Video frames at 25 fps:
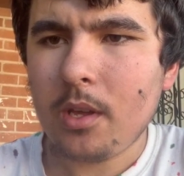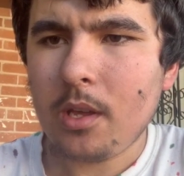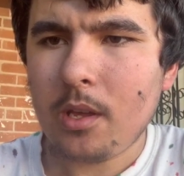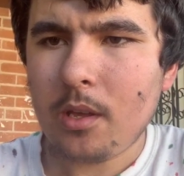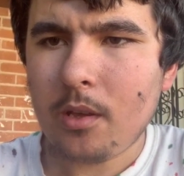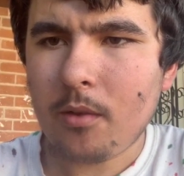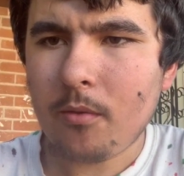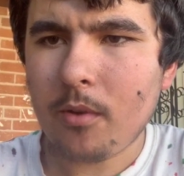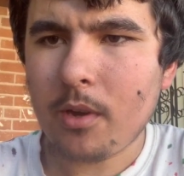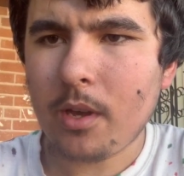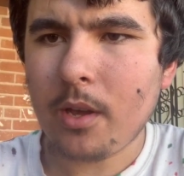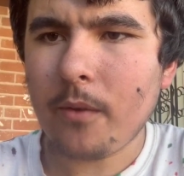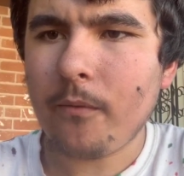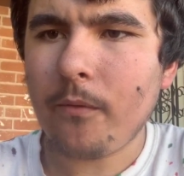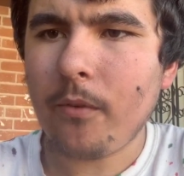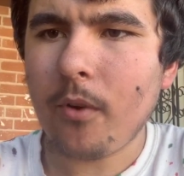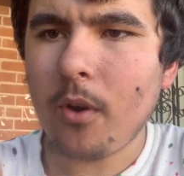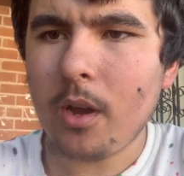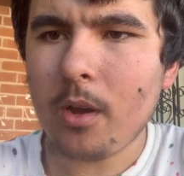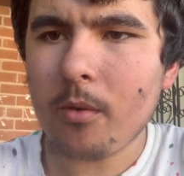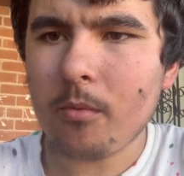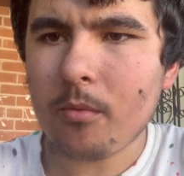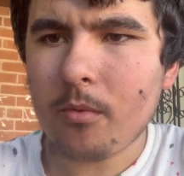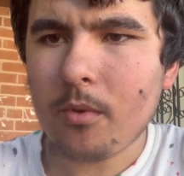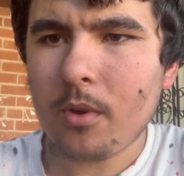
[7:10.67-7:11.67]
You want to get
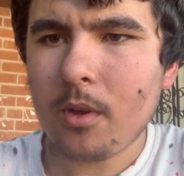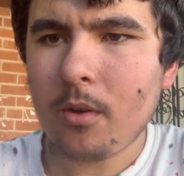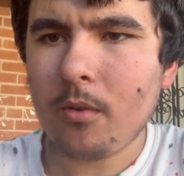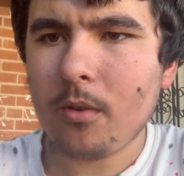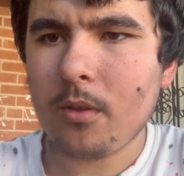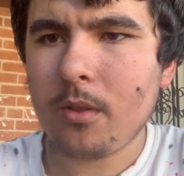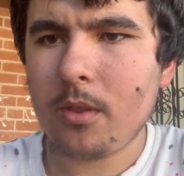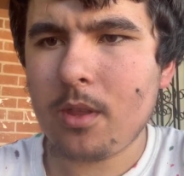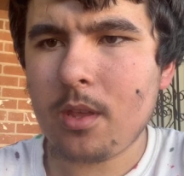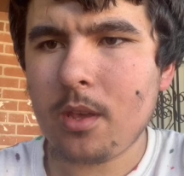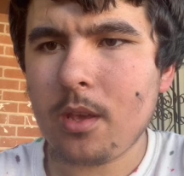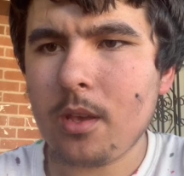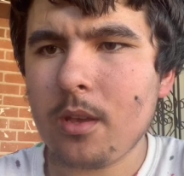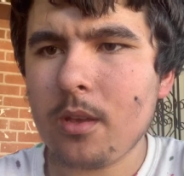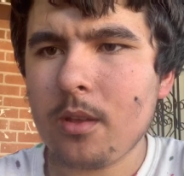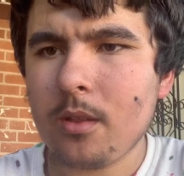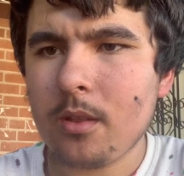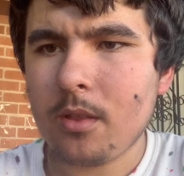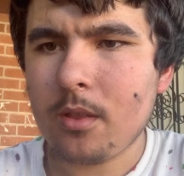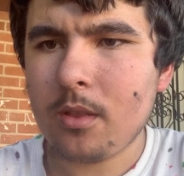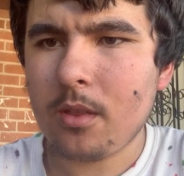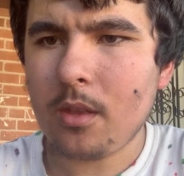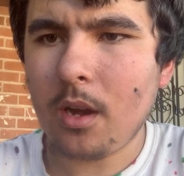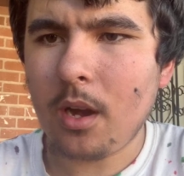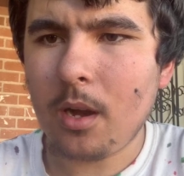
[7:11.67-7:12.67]
free, you want to see
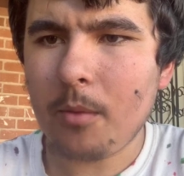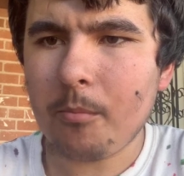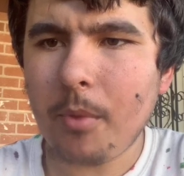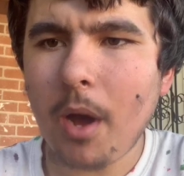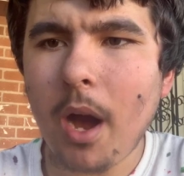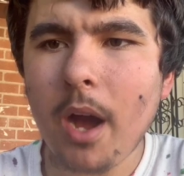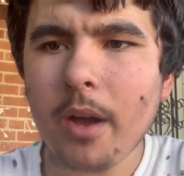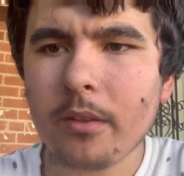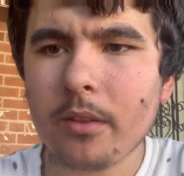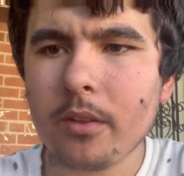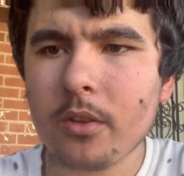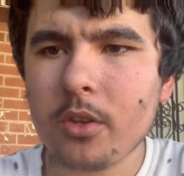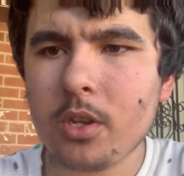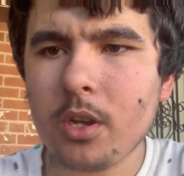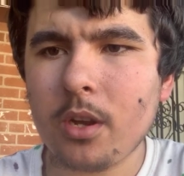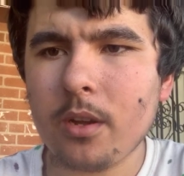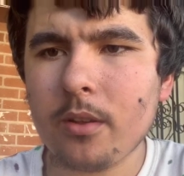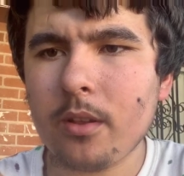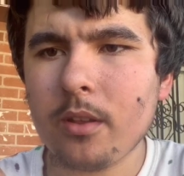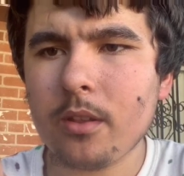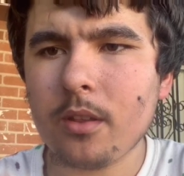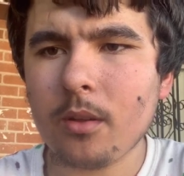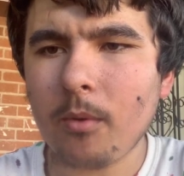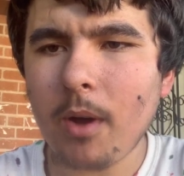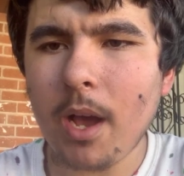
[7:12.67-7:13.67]
the unboxing challenge,
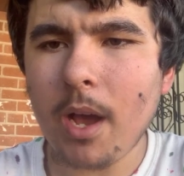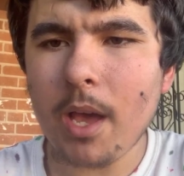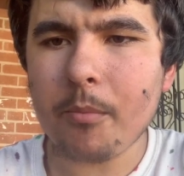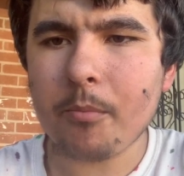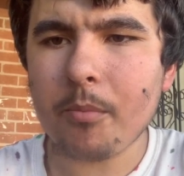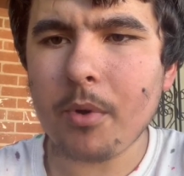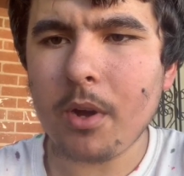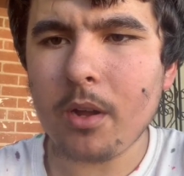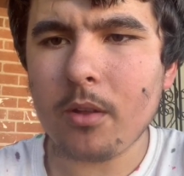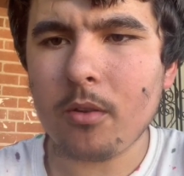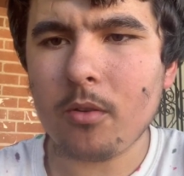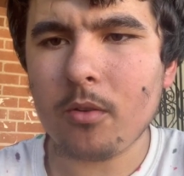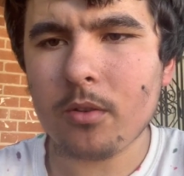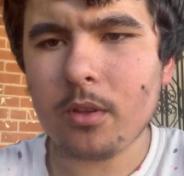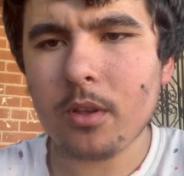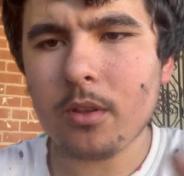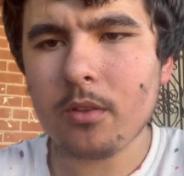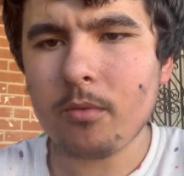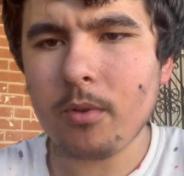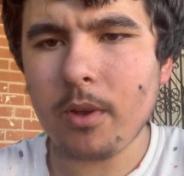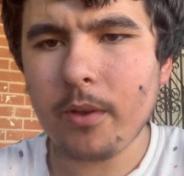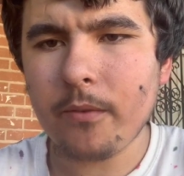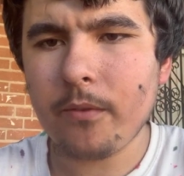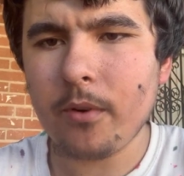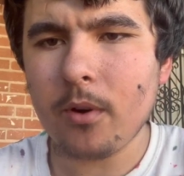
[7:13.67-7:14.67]
hit the like button or just
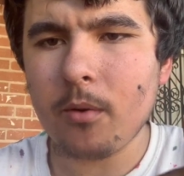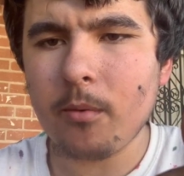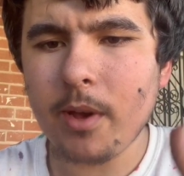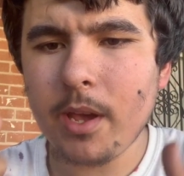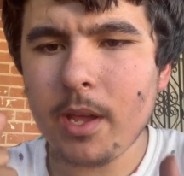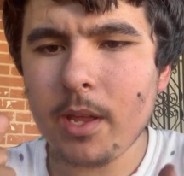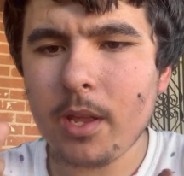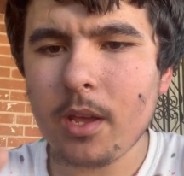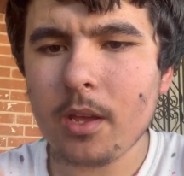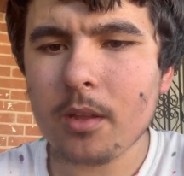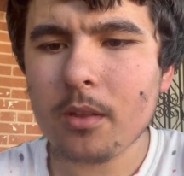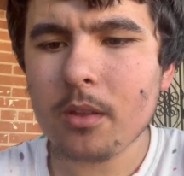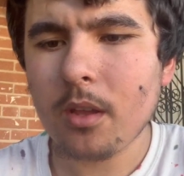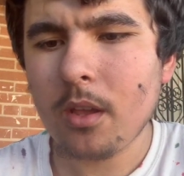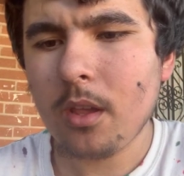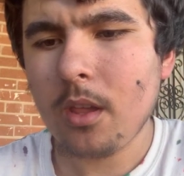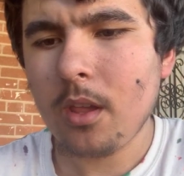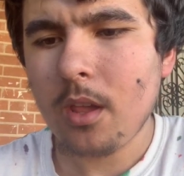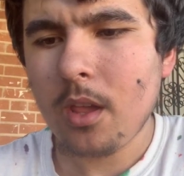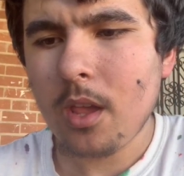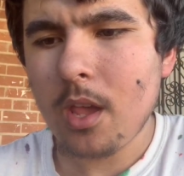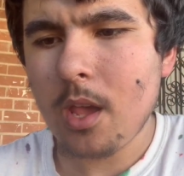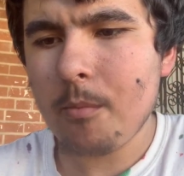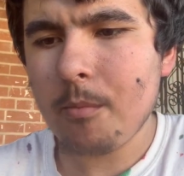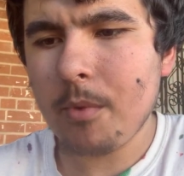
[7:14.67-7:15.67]
right for waiting.
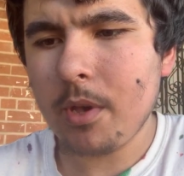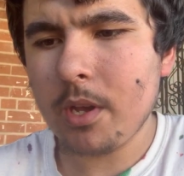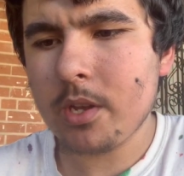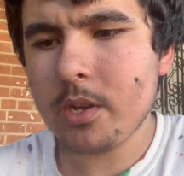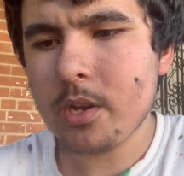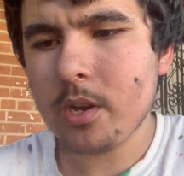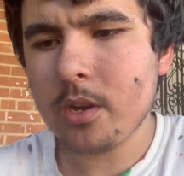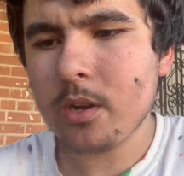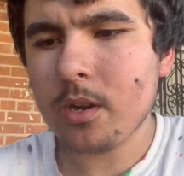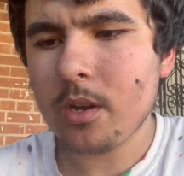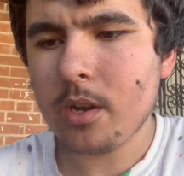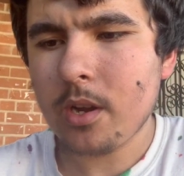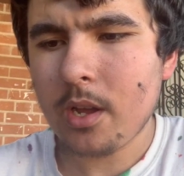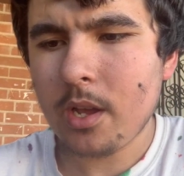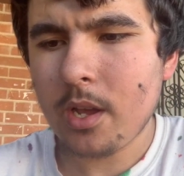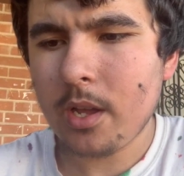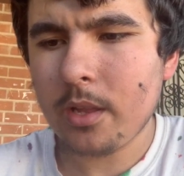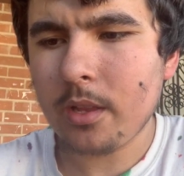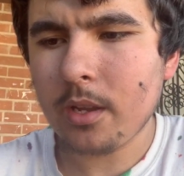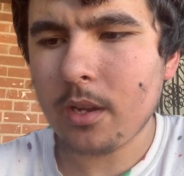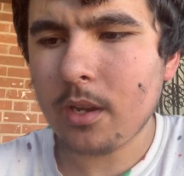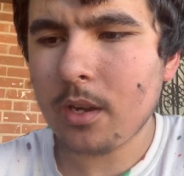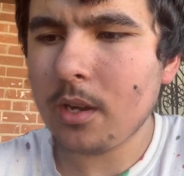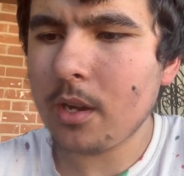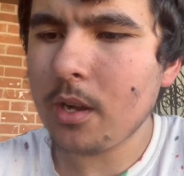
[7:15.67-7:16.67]
And make sure that
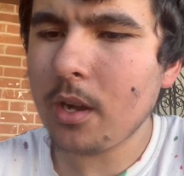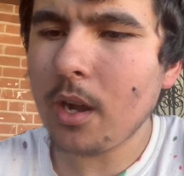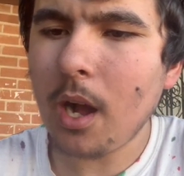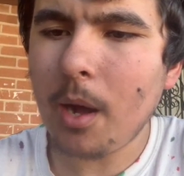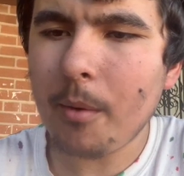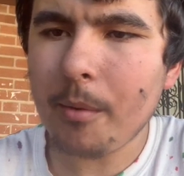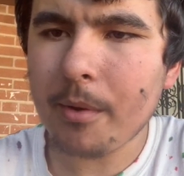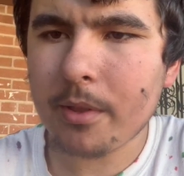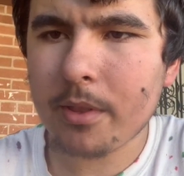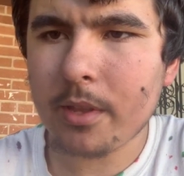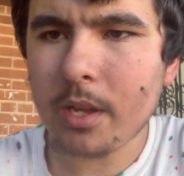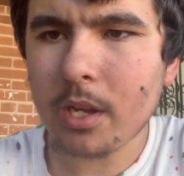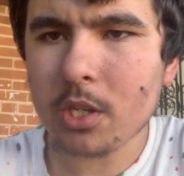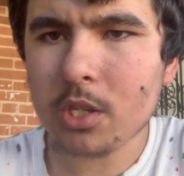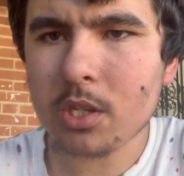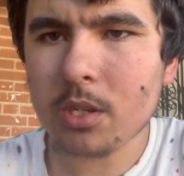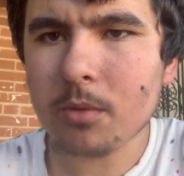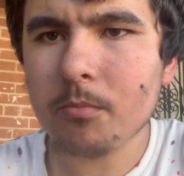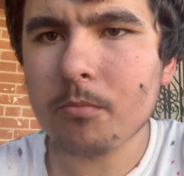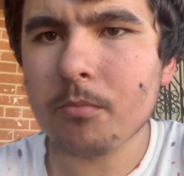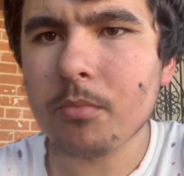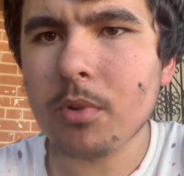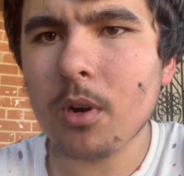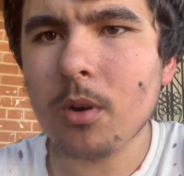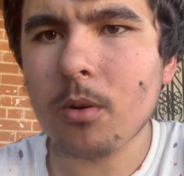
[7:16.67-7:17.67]
the comment section
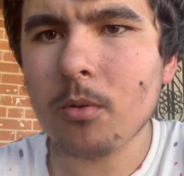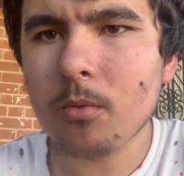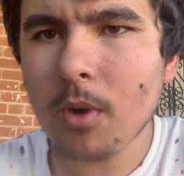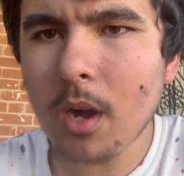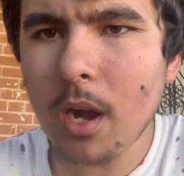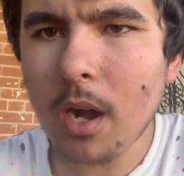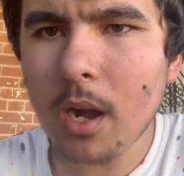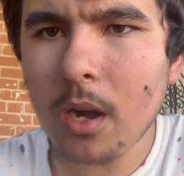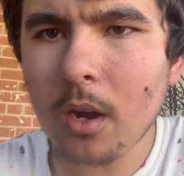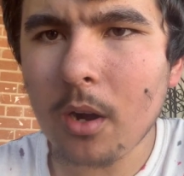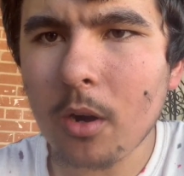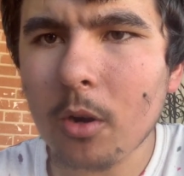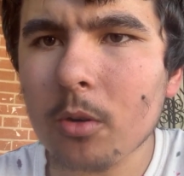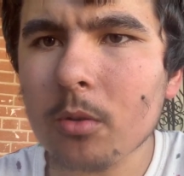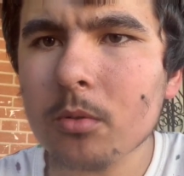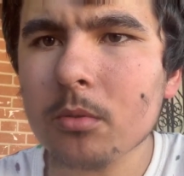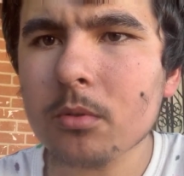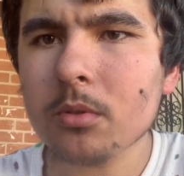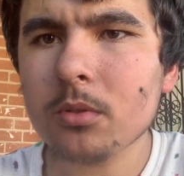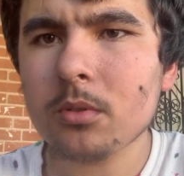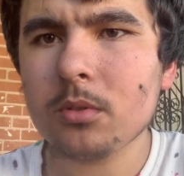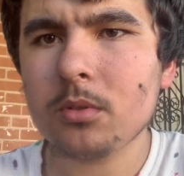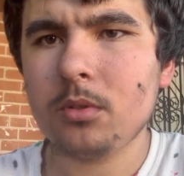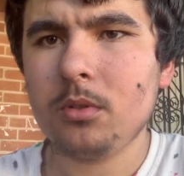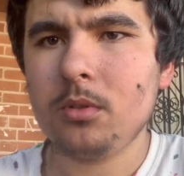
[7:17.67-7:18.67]
below,
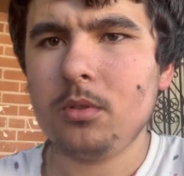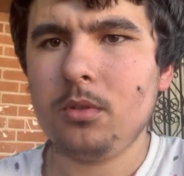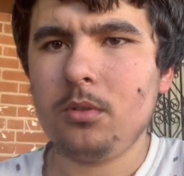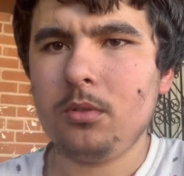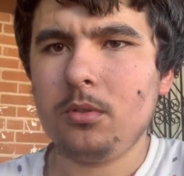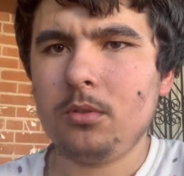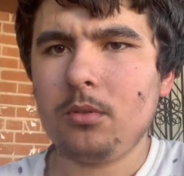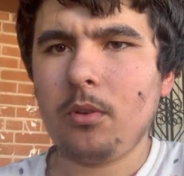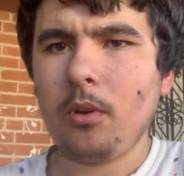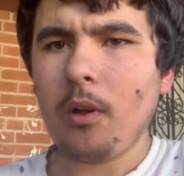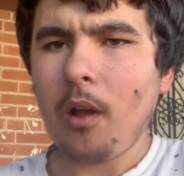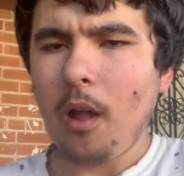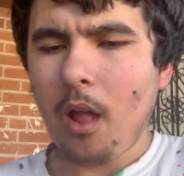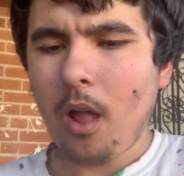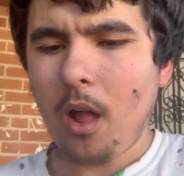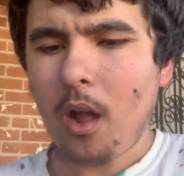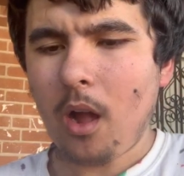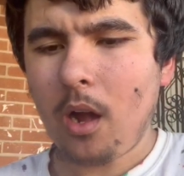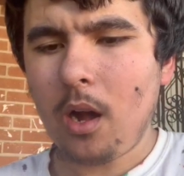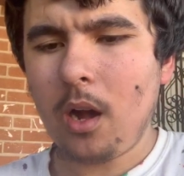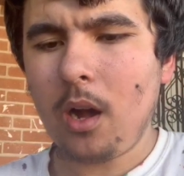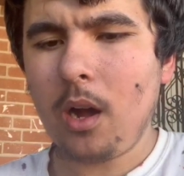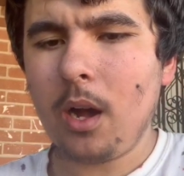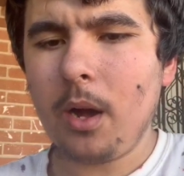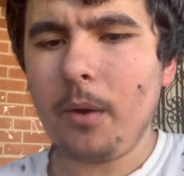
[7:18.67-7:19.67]

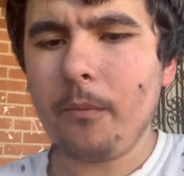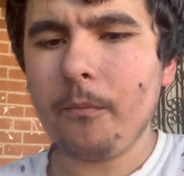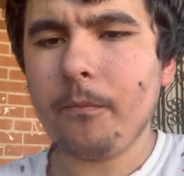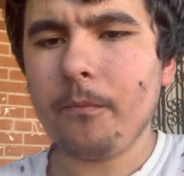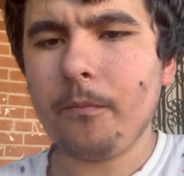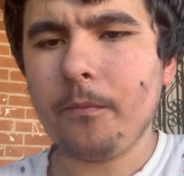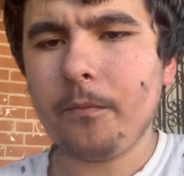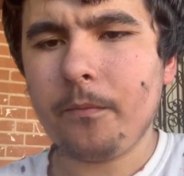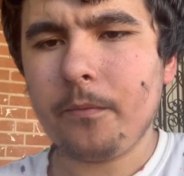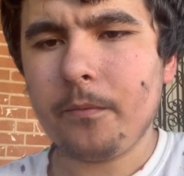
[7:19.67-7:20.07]
um,